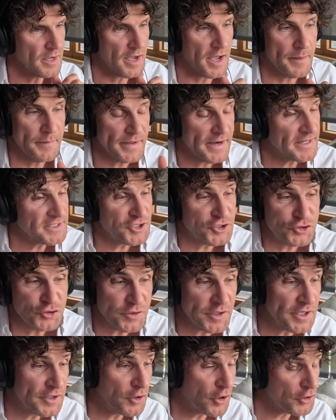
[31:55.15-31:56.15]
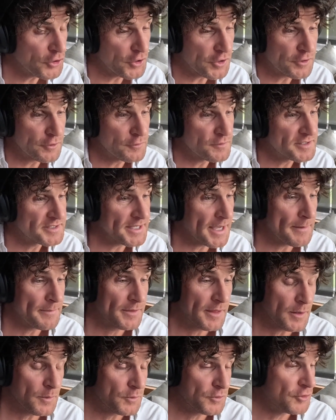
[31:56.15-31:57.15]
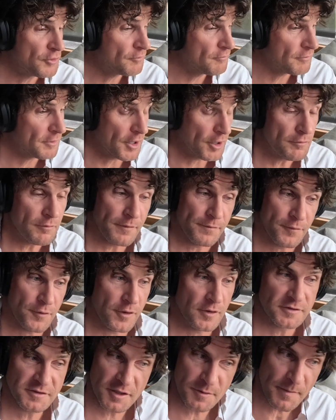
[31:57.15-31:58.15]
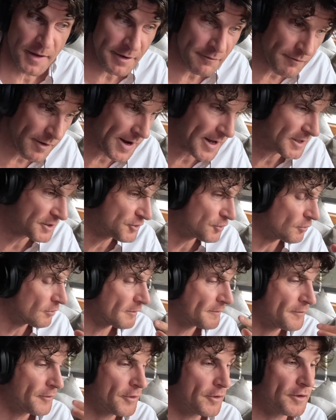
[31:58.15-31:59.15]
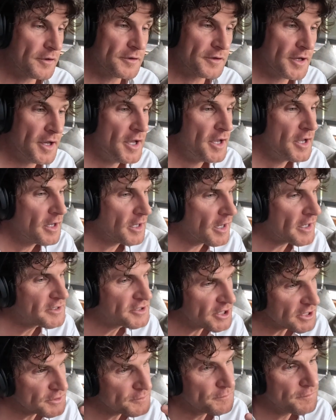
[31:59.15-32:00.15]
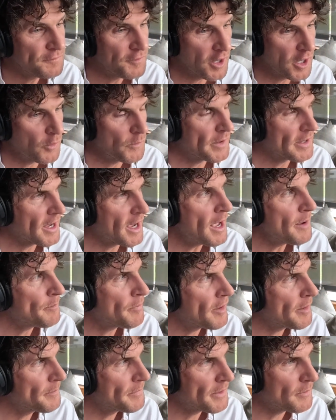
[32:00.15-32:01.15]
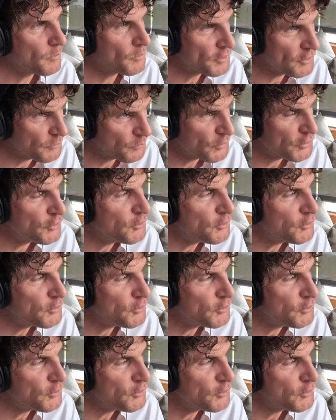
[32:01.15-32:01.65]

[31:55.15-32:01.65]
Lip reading: but as a junior doctor, you can do the same thing when you refer on to the med reg or refer on, like, just following up. I mean, when you